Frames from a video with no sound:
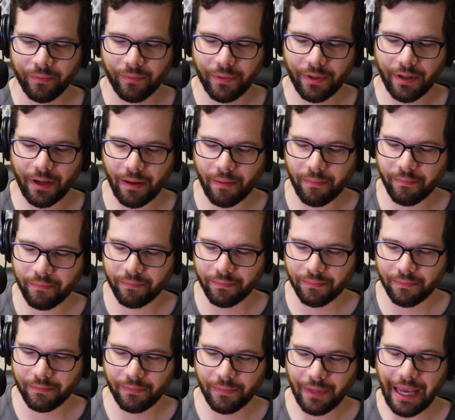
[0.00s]

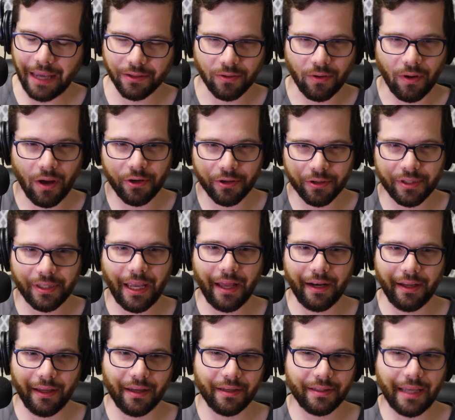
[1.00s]
so
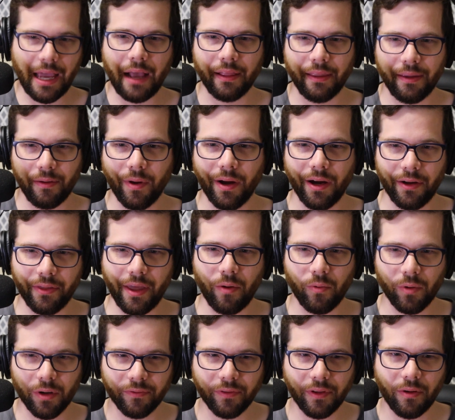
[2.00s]
understanding exactly where in that
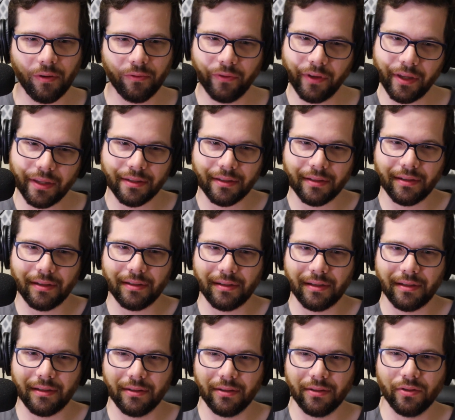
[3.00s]
workflow it fits is
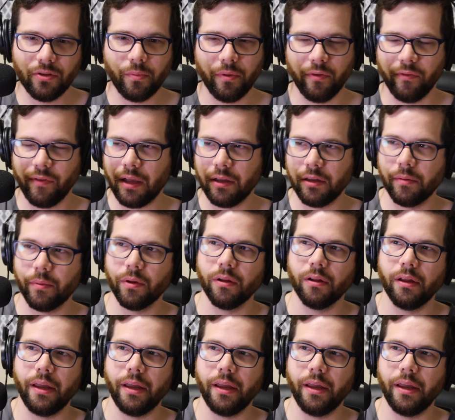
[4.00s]
super valuable.